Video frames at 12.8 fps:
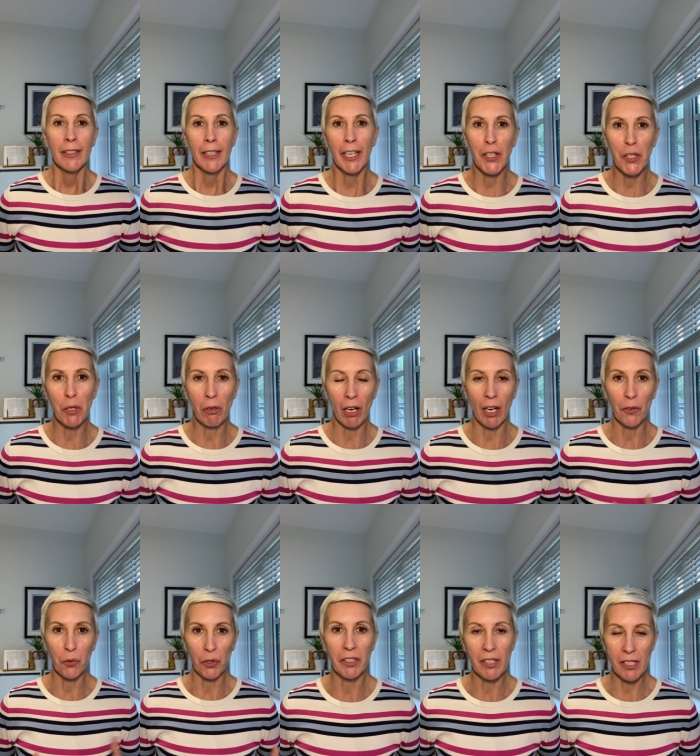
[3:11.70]
Thank you, God,
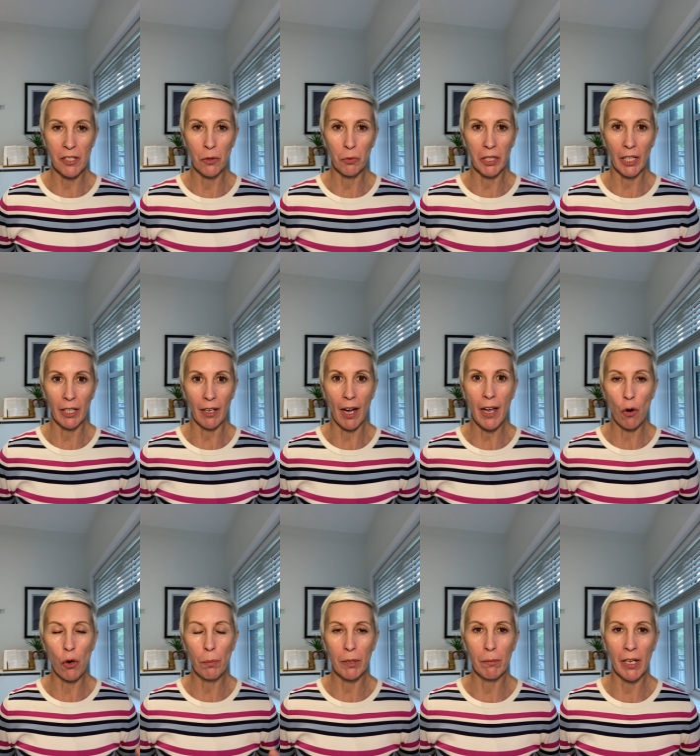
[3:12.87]
for this new day. I
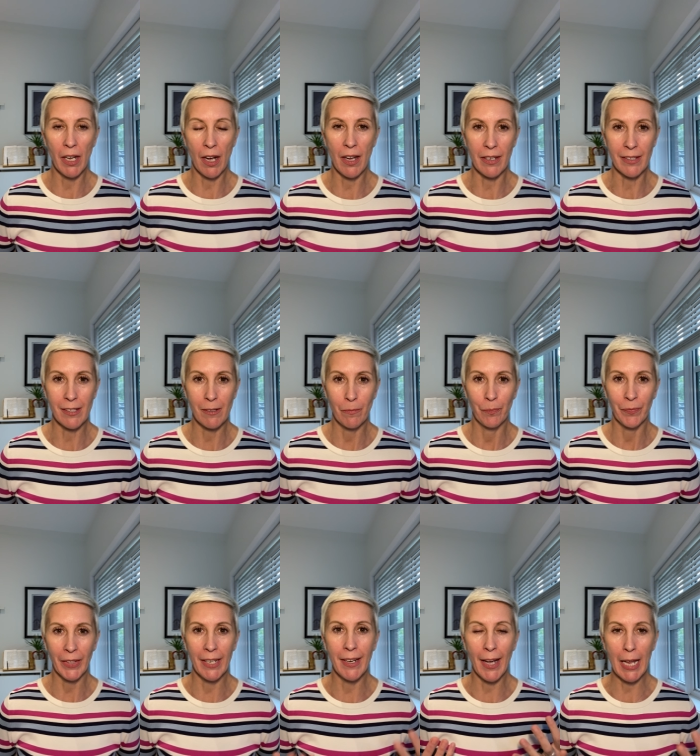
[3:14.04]
open my eyes
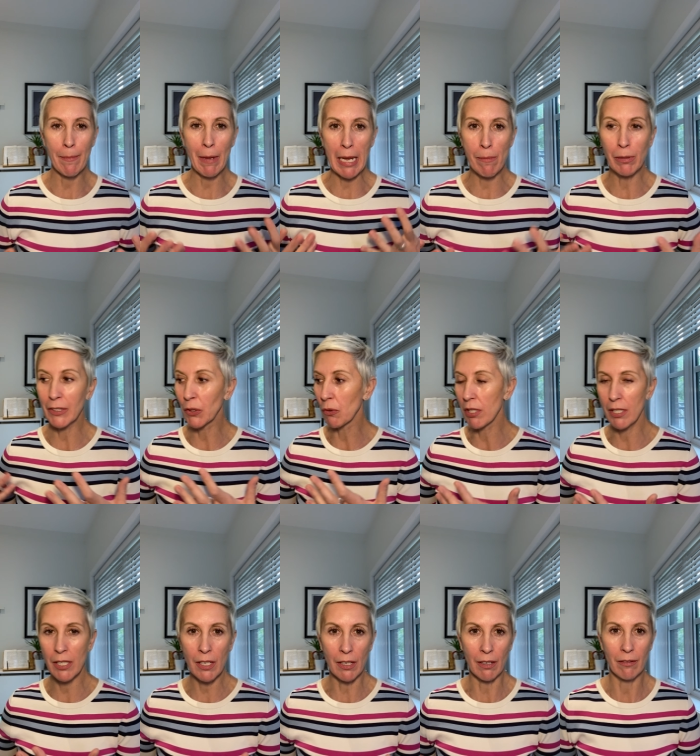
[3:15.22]
and I am able to
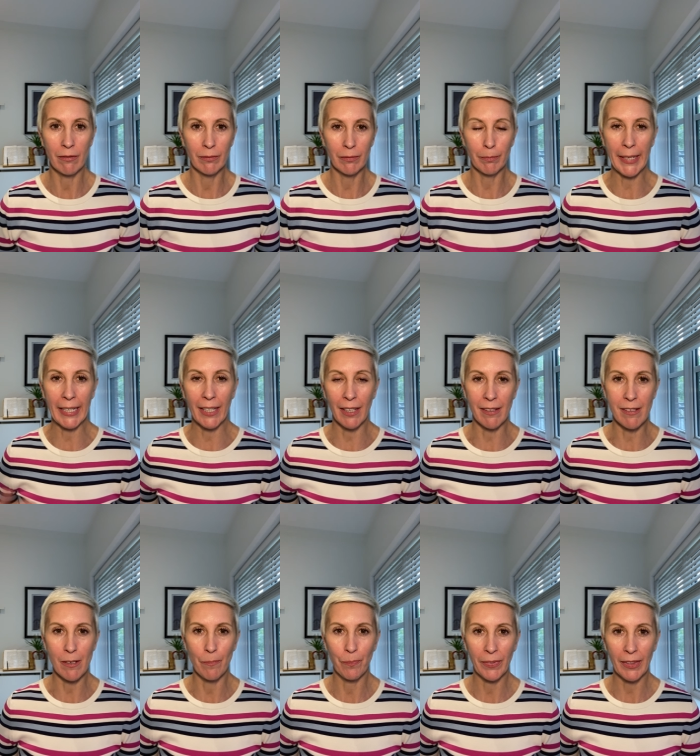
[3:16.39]
see my
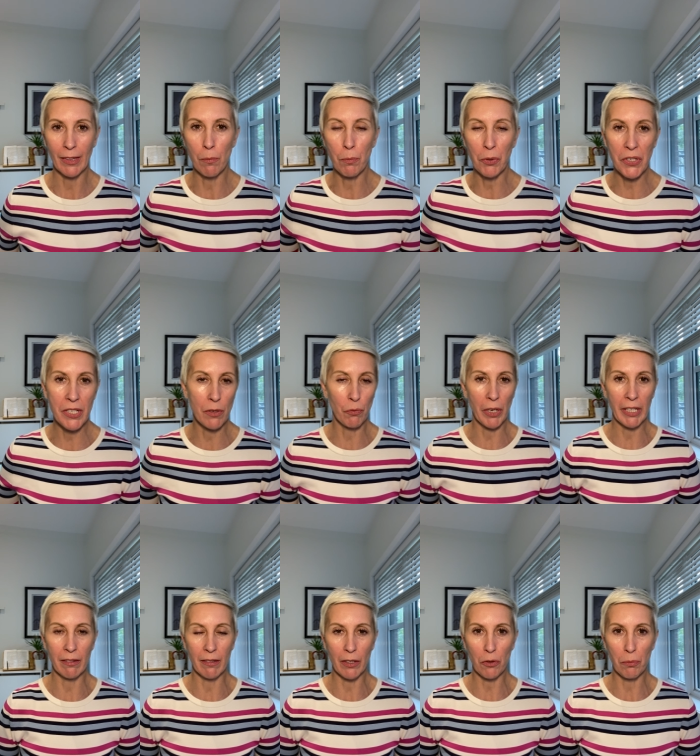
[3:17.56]
kids, the person
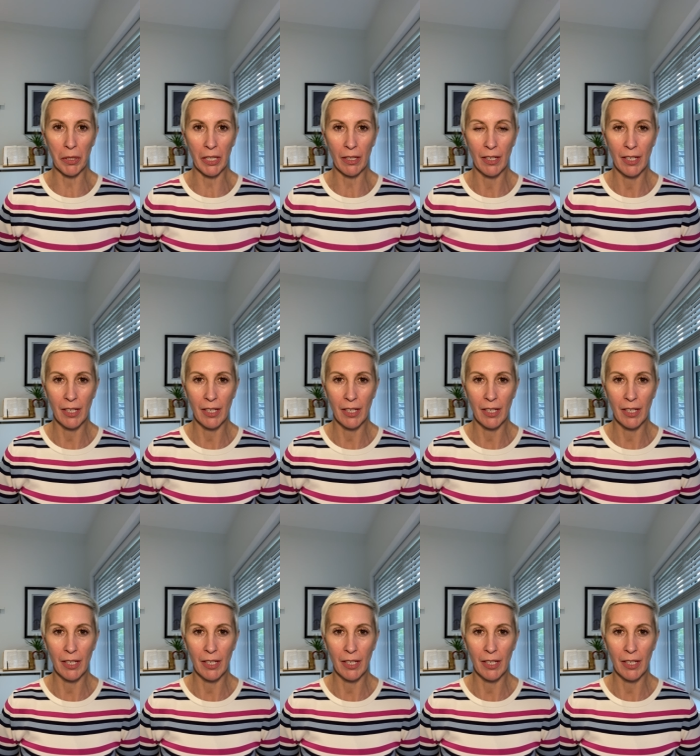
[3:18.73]
right near me,